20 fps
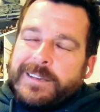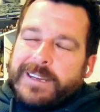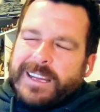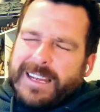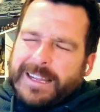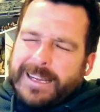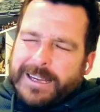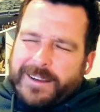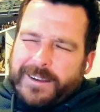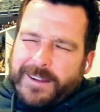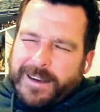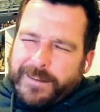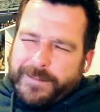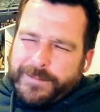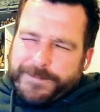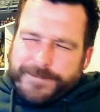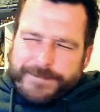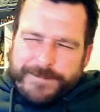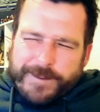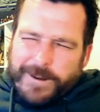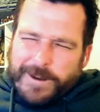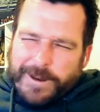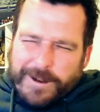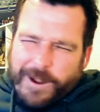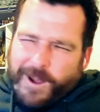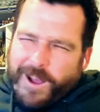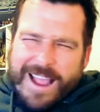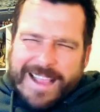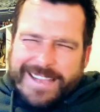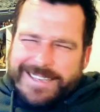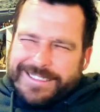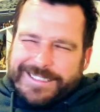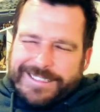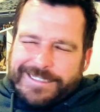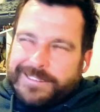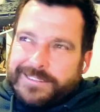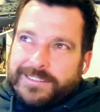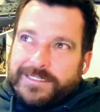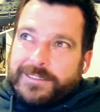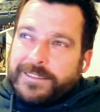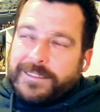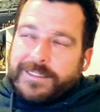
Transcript: kind of eyes, and